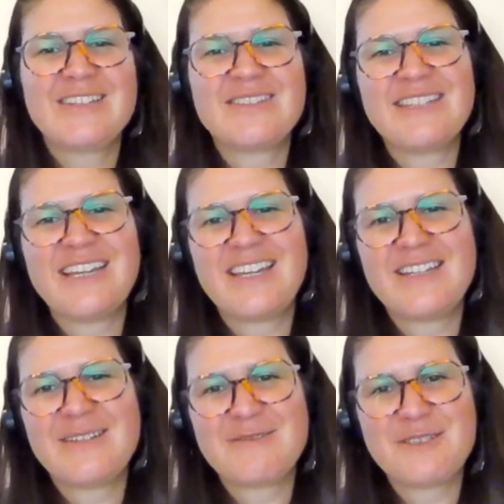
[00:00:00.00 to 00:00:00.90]
to take
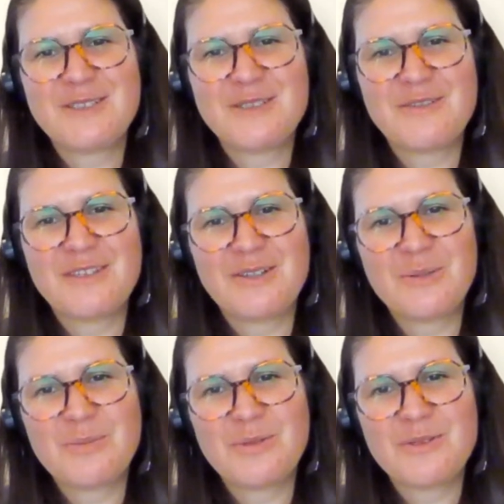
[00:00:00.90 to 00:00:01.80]
it in front of the
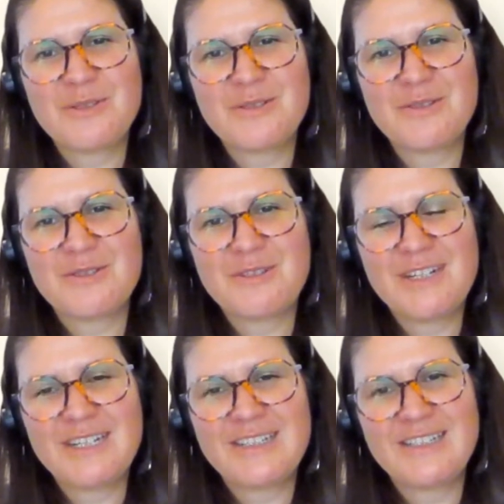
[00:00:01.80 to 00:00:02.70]
other person to
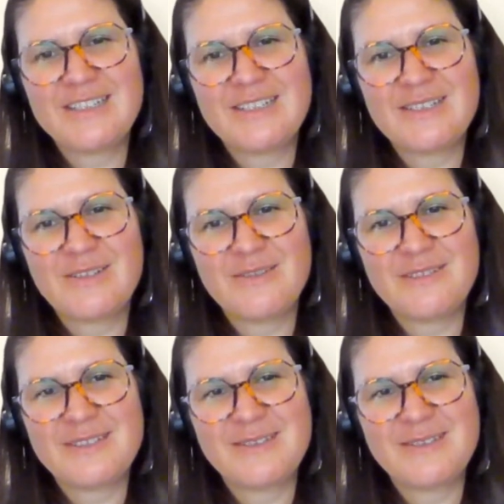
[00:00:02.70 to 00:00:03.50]
try and, and solve